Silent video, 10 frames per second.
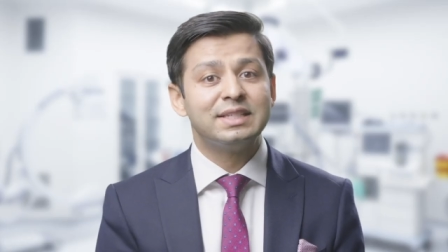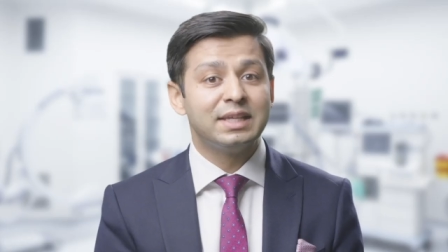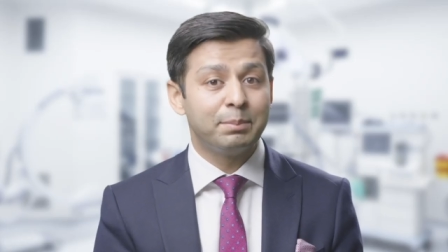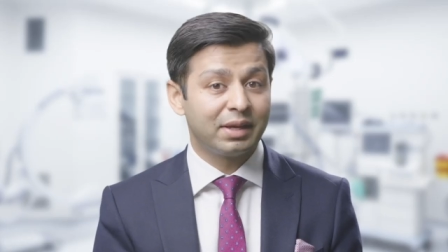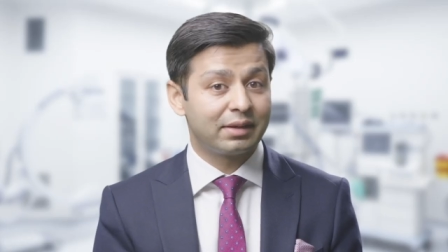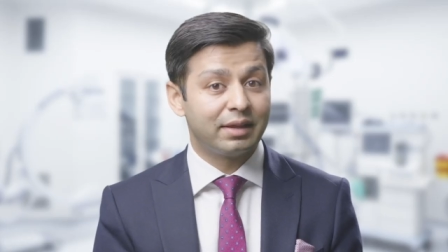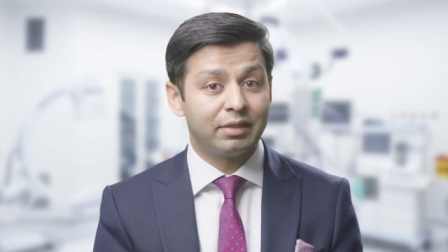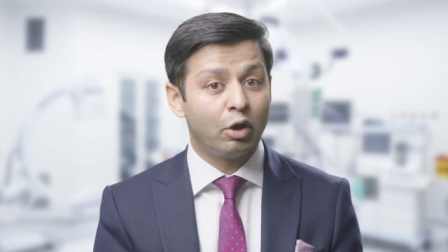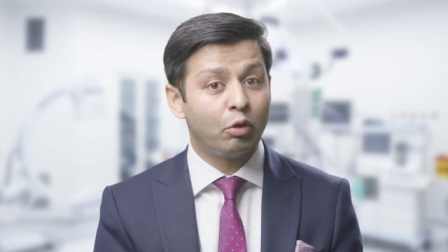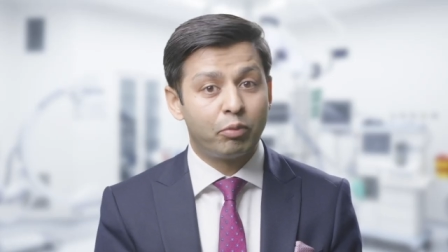
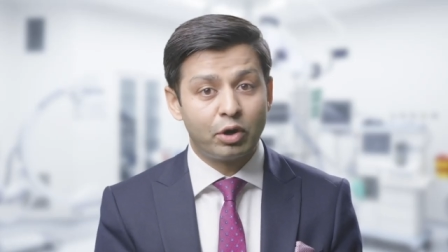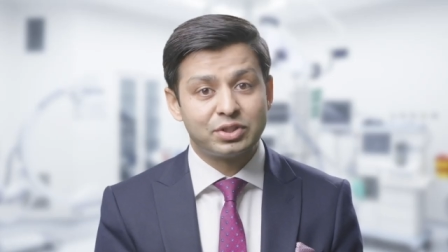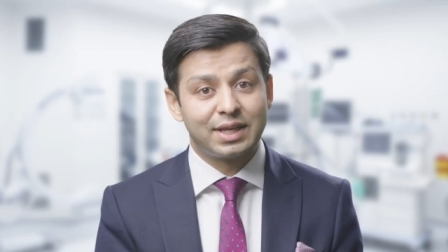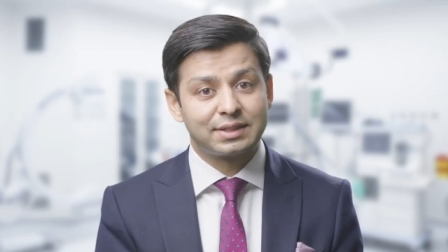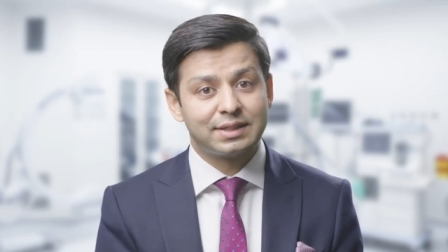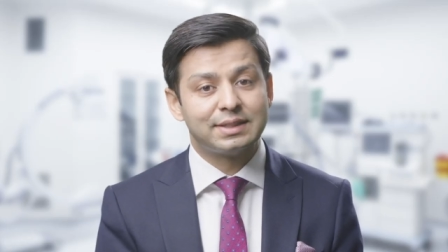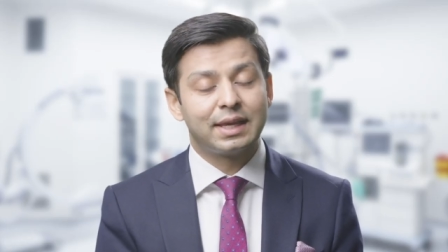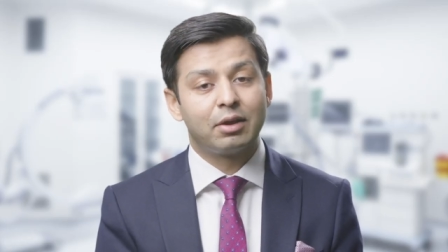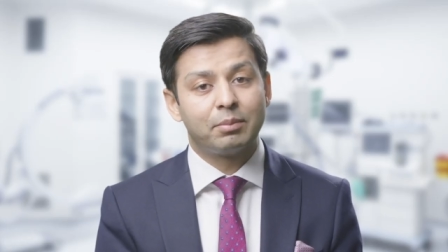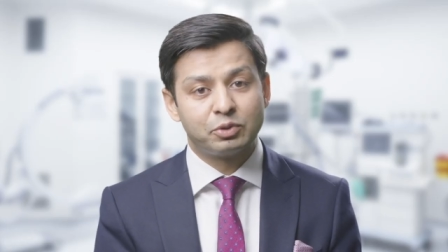Typically, the whole process can
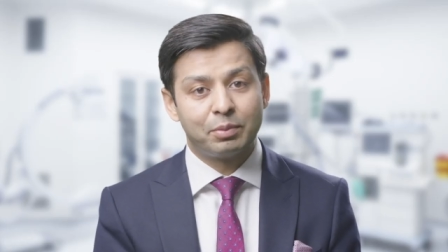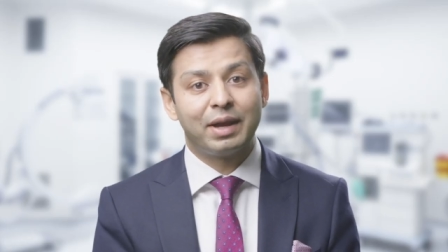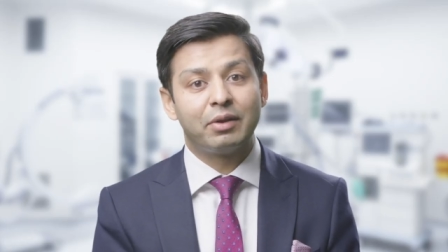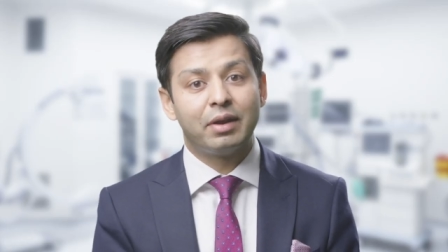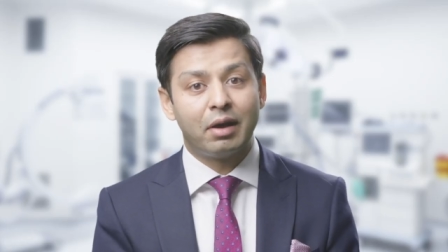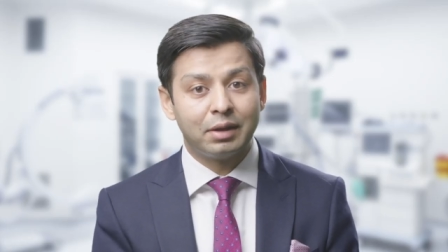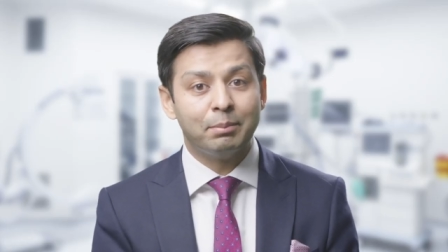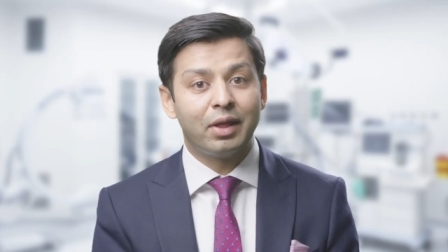take up to about nine